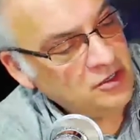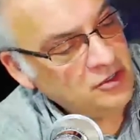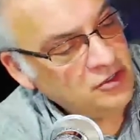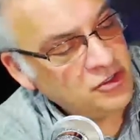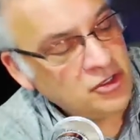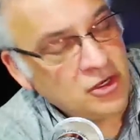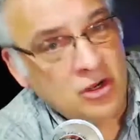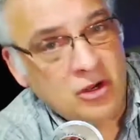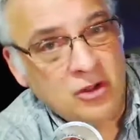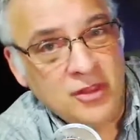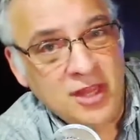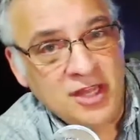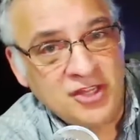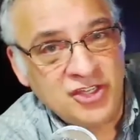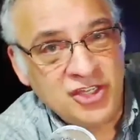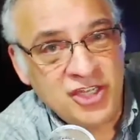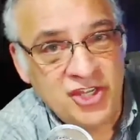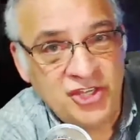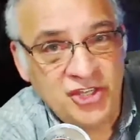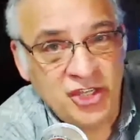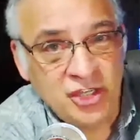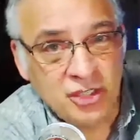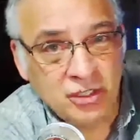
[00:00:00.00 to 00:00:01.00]
So
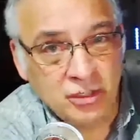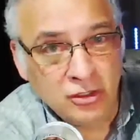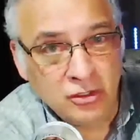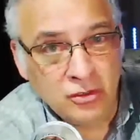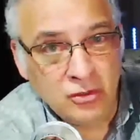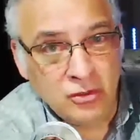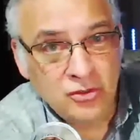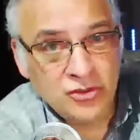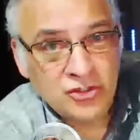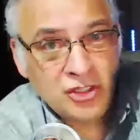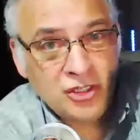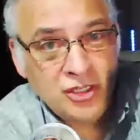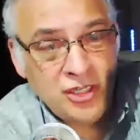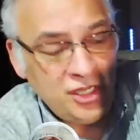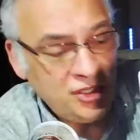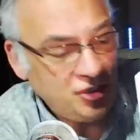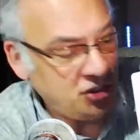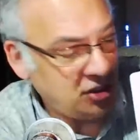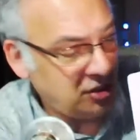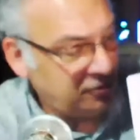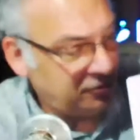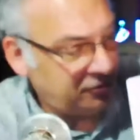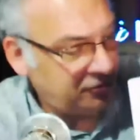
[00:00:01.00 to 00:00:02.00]
that's easy to lose and
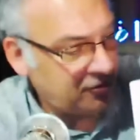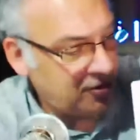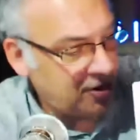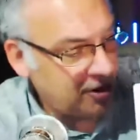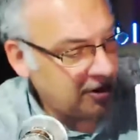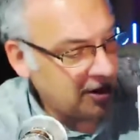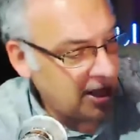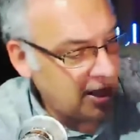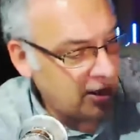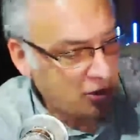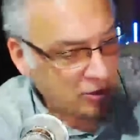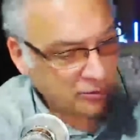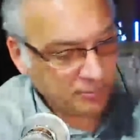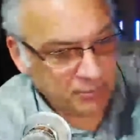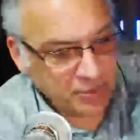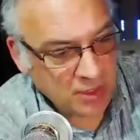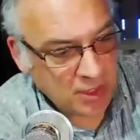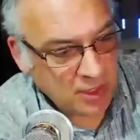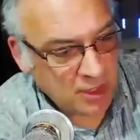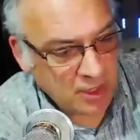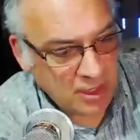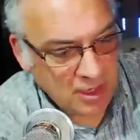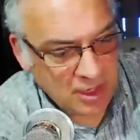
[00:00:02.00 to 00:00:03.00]
easy to fall out.
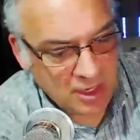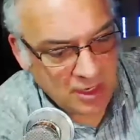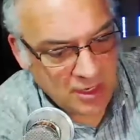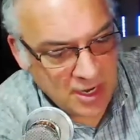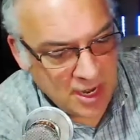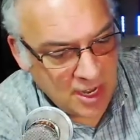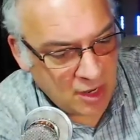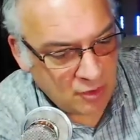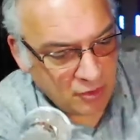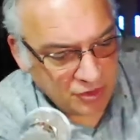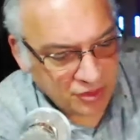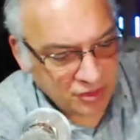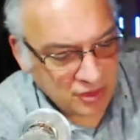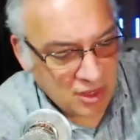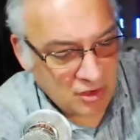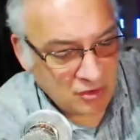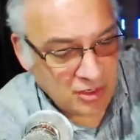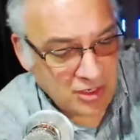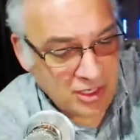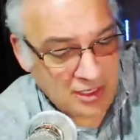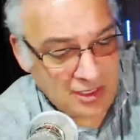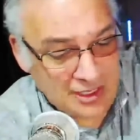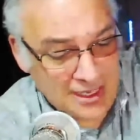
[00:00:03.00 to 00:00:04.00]
And now,
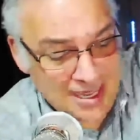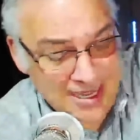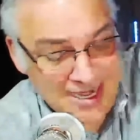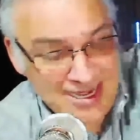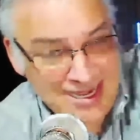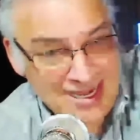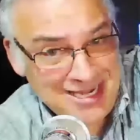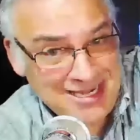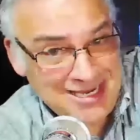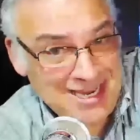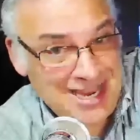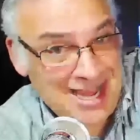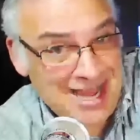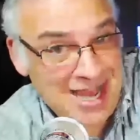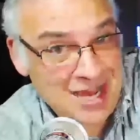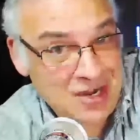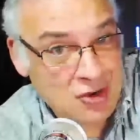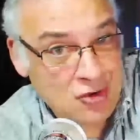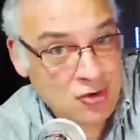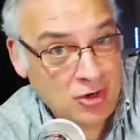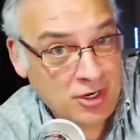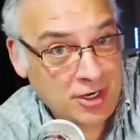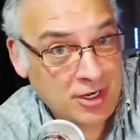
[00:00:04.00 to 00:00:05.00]
without getting into
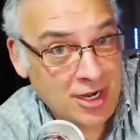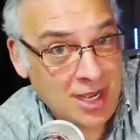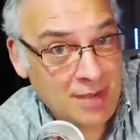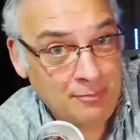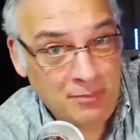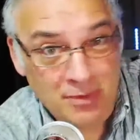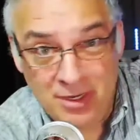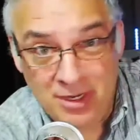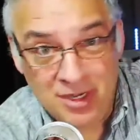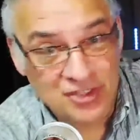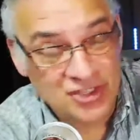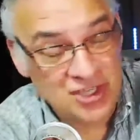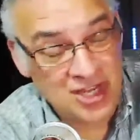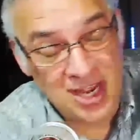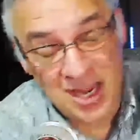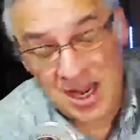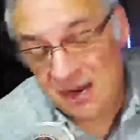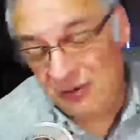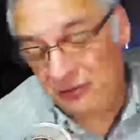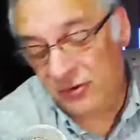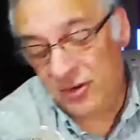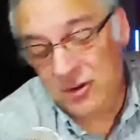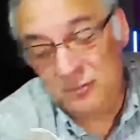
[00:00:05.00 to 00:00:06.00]
how to hook it up, because
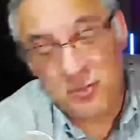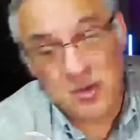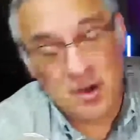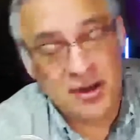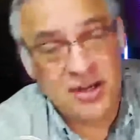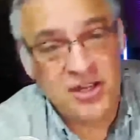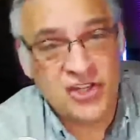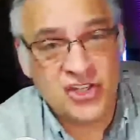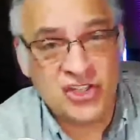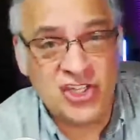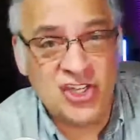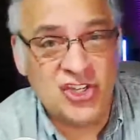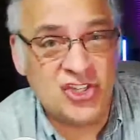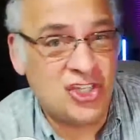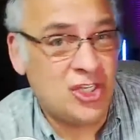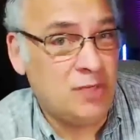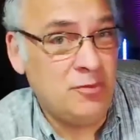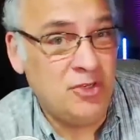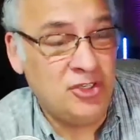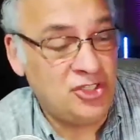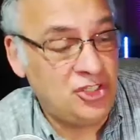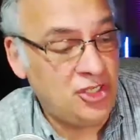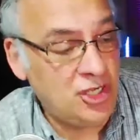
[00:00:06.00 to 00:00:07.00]
everybody's
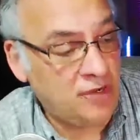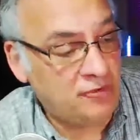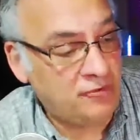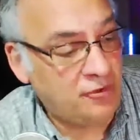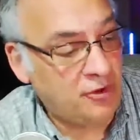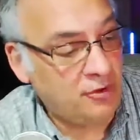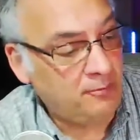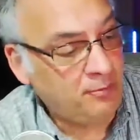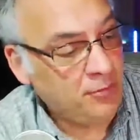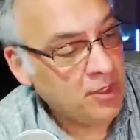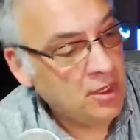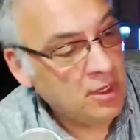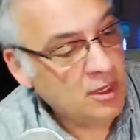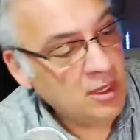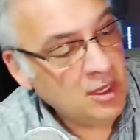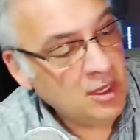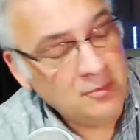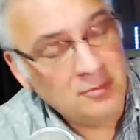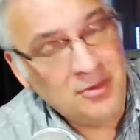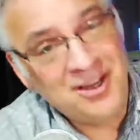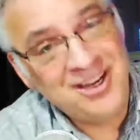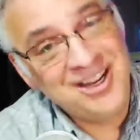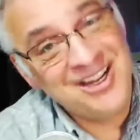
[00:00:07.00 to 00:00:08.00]
system is different,
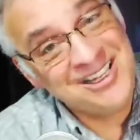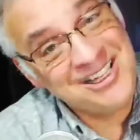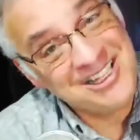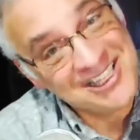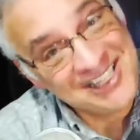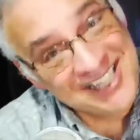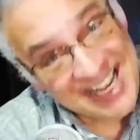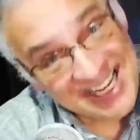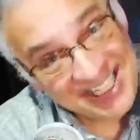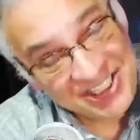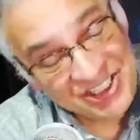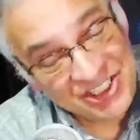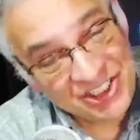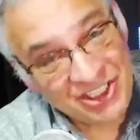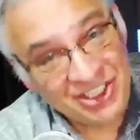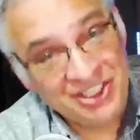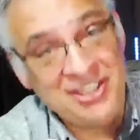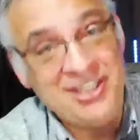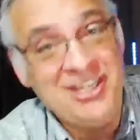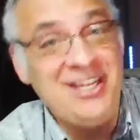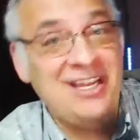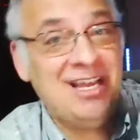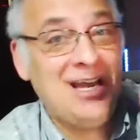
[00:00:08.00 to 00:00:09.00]
but
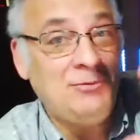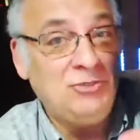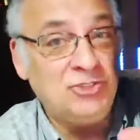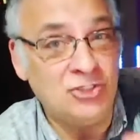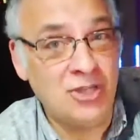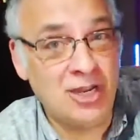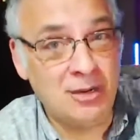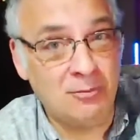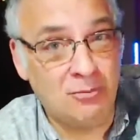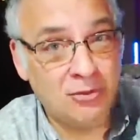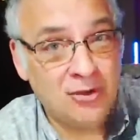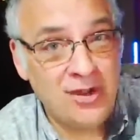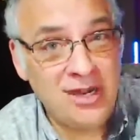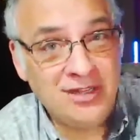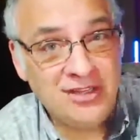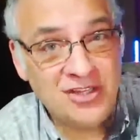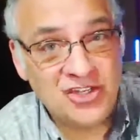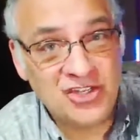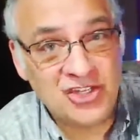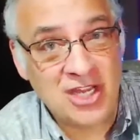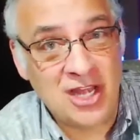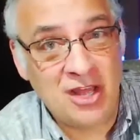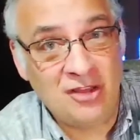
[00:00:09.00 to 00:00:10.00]
essentially I'm trying to
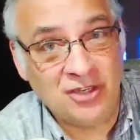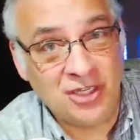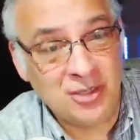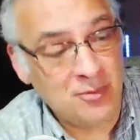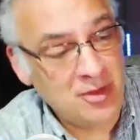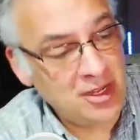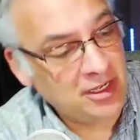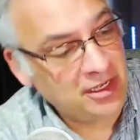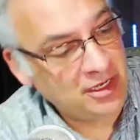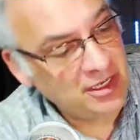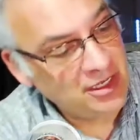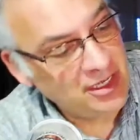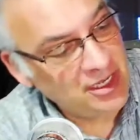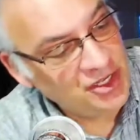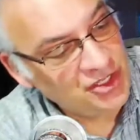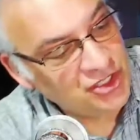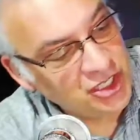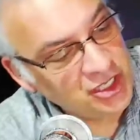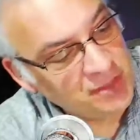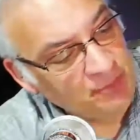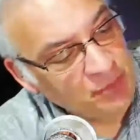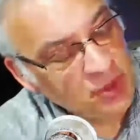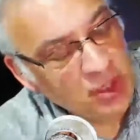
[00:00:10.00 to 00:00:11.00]
break this down to make it
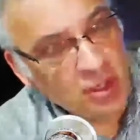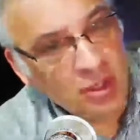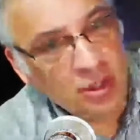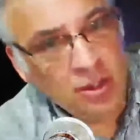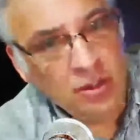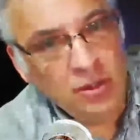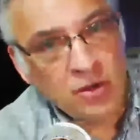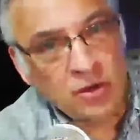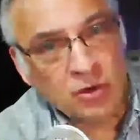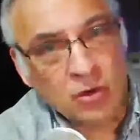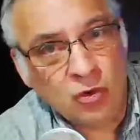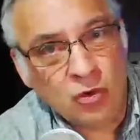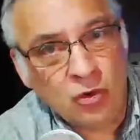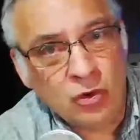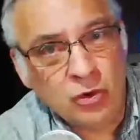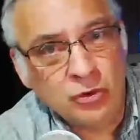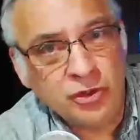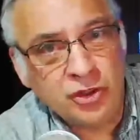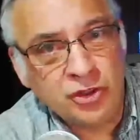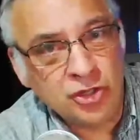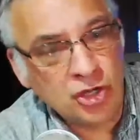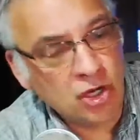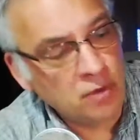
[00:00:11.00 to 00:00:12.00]
easy. Your
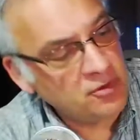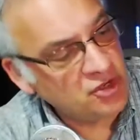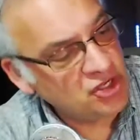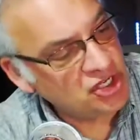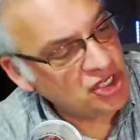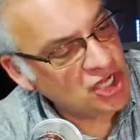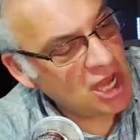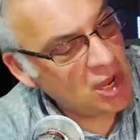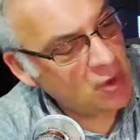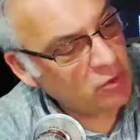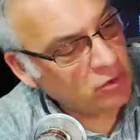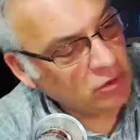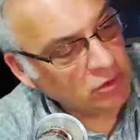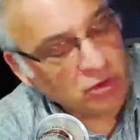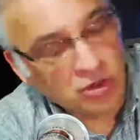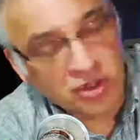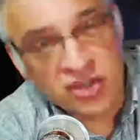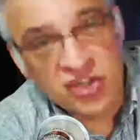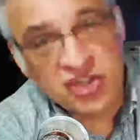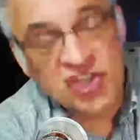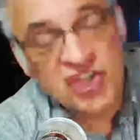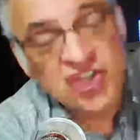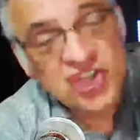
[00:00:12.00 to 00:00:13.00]
old thermostat will
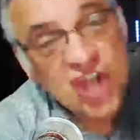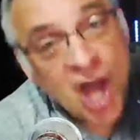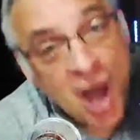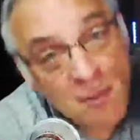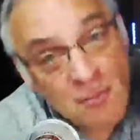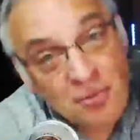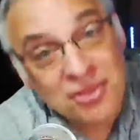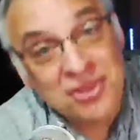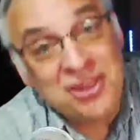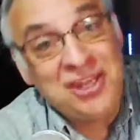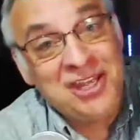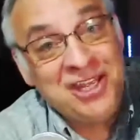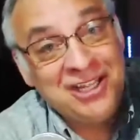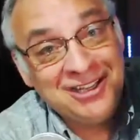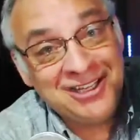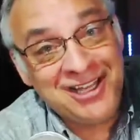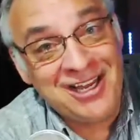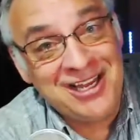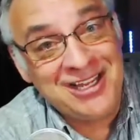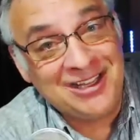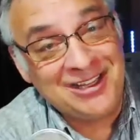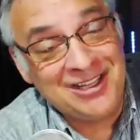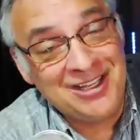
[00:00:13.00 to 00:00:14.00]
look something
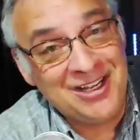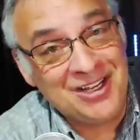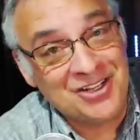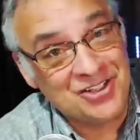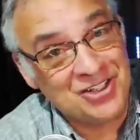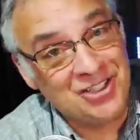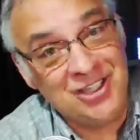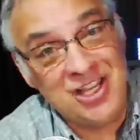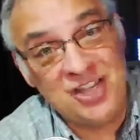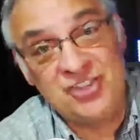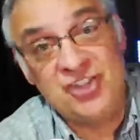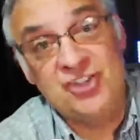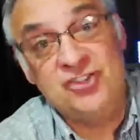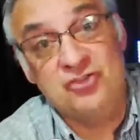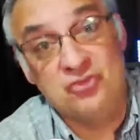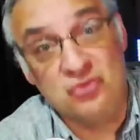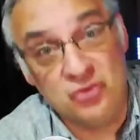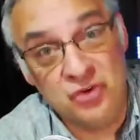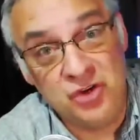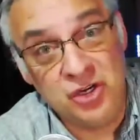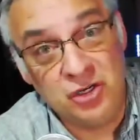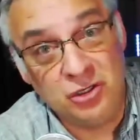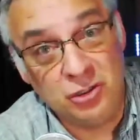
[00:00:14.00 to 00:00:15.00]
like this, unless
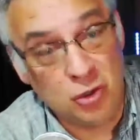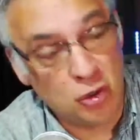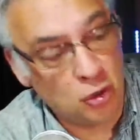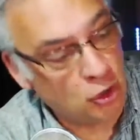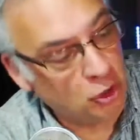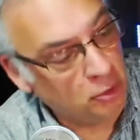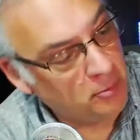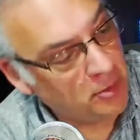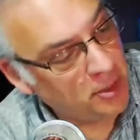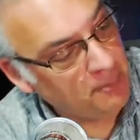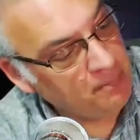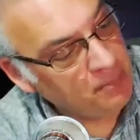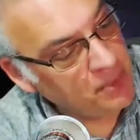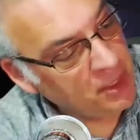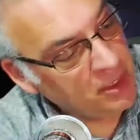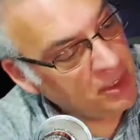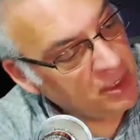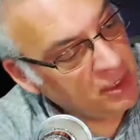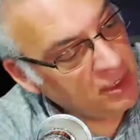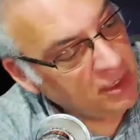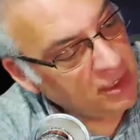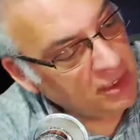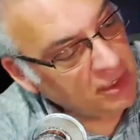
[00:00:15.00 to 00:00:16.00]
it's real old, but
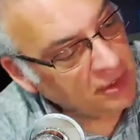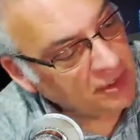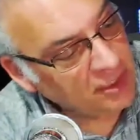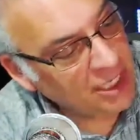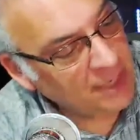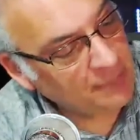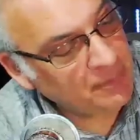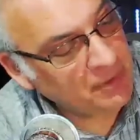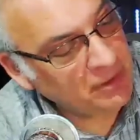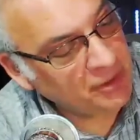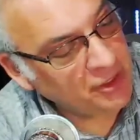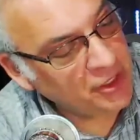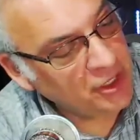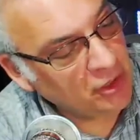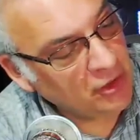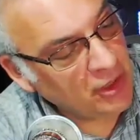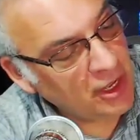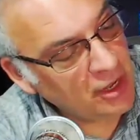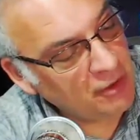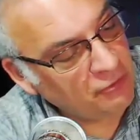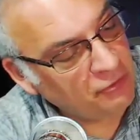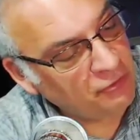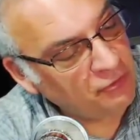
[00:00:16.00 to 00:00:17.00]
typically
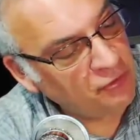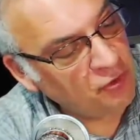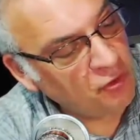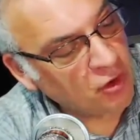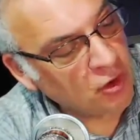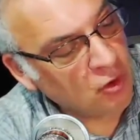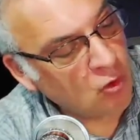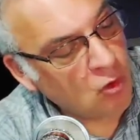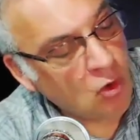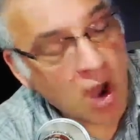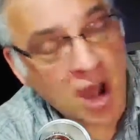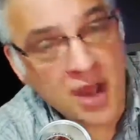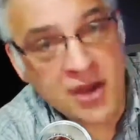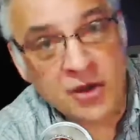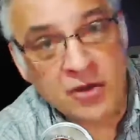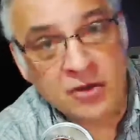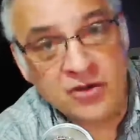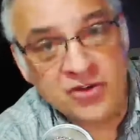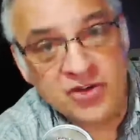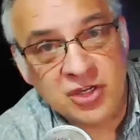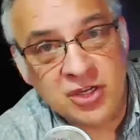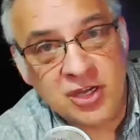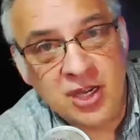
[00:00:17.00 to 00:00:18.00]
you'll have 4
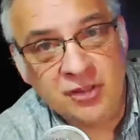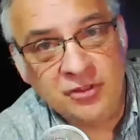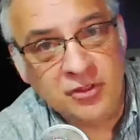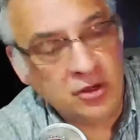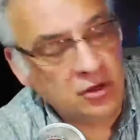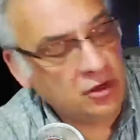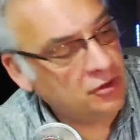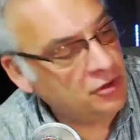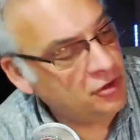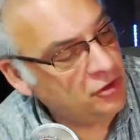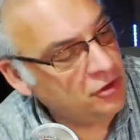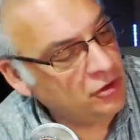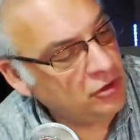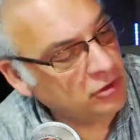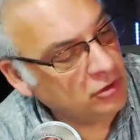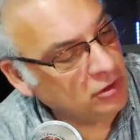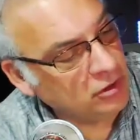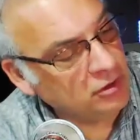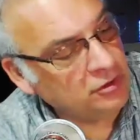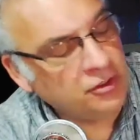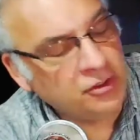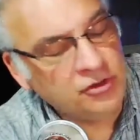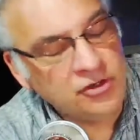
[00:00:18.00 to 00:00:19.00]
wires, and
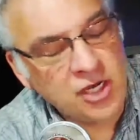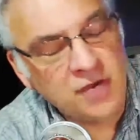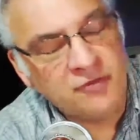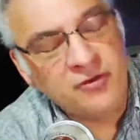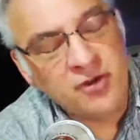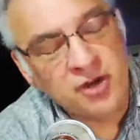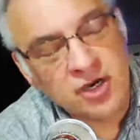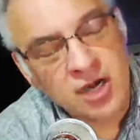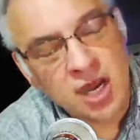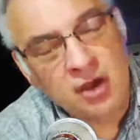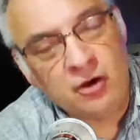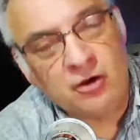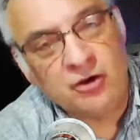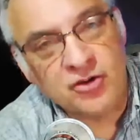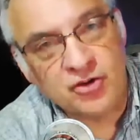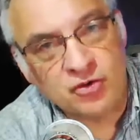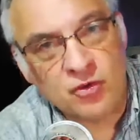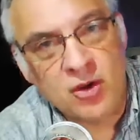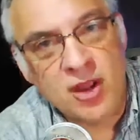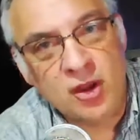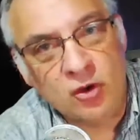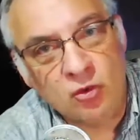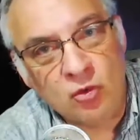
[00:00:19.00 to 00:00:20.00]
they're different
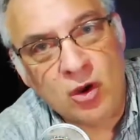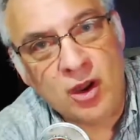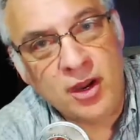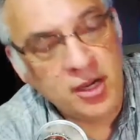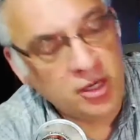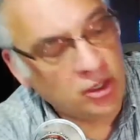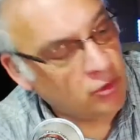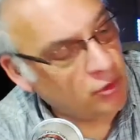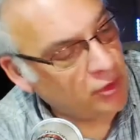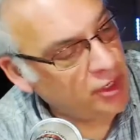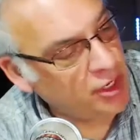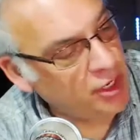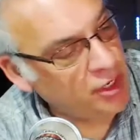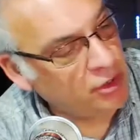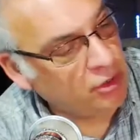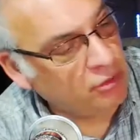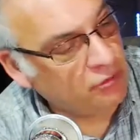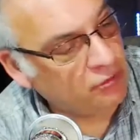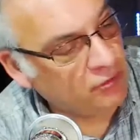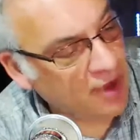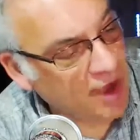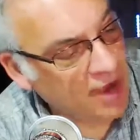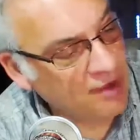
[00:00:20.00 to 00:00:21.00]
colors, red, white, green,
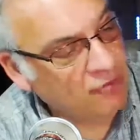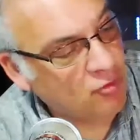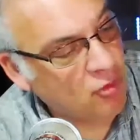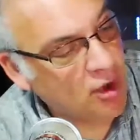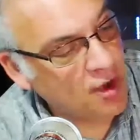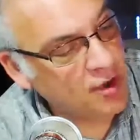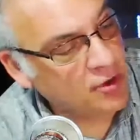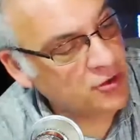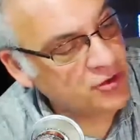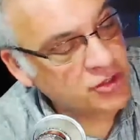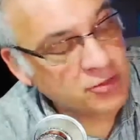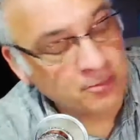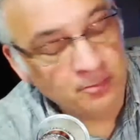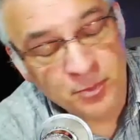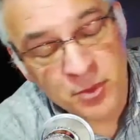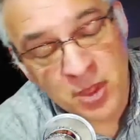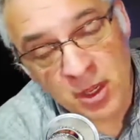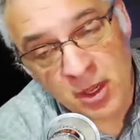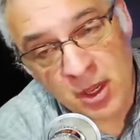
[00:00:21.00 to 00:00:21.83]
or 5 wires.